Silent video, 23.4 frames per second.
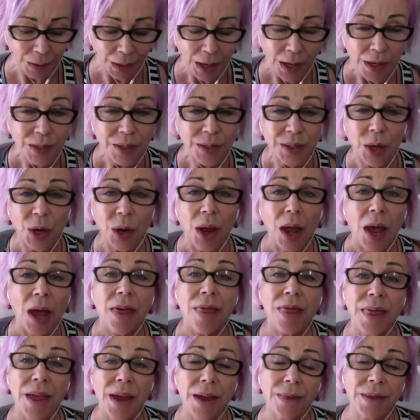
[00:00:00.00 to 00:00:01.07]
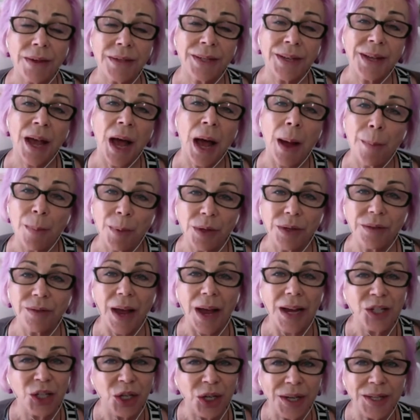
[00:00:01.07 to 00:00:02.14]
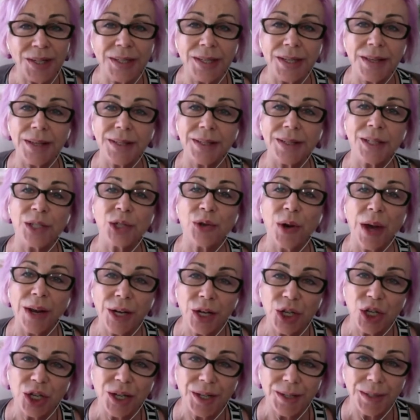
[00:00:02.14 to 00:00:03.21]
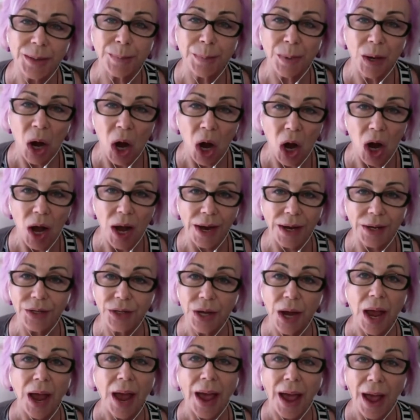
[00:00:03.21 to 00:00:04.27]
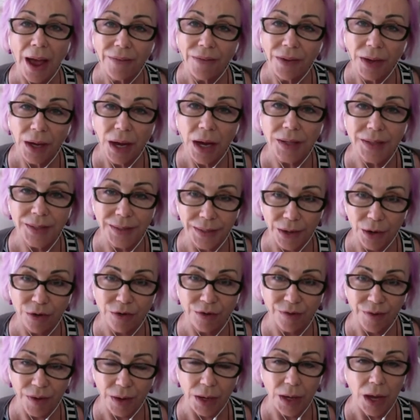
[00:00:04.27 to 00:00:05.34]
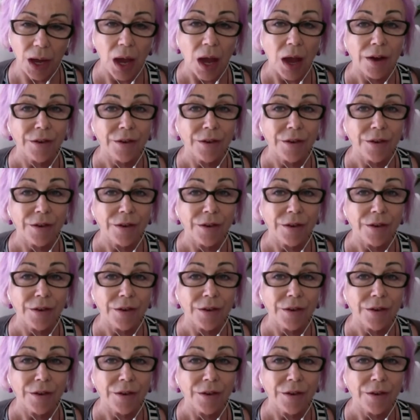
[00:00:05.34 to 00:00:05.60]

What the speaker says: So there's a couple of, as you can see, there's strategies behind having a selfie.